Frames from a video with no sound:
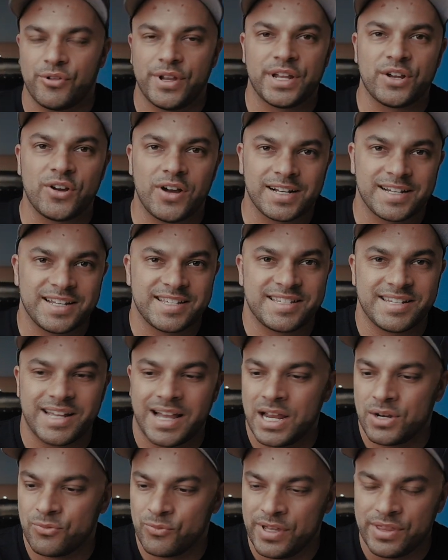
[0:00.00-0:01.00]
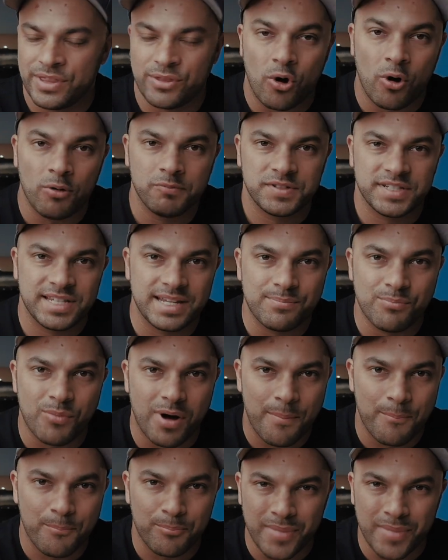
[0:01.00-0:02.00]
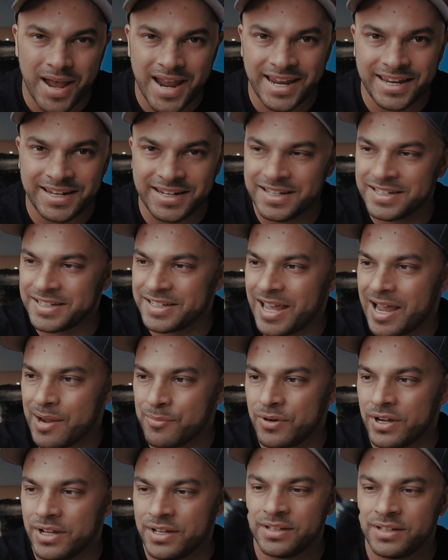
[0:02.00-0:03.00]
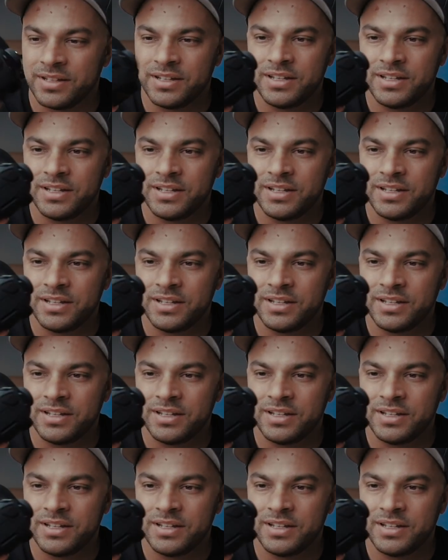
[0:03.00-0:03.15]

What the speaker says: we're going to start with obviously my main camera.